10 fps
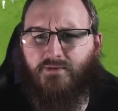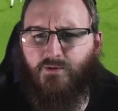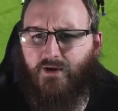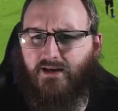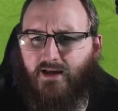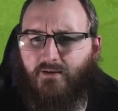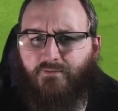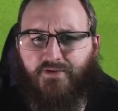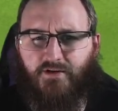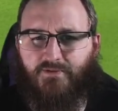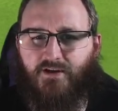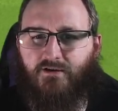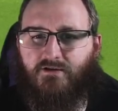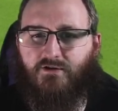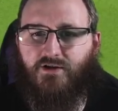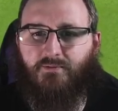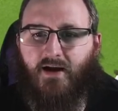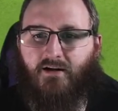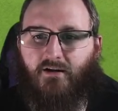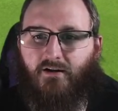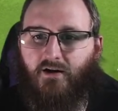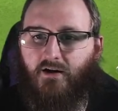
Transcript: It's a weird name. Thompson to Shimanga.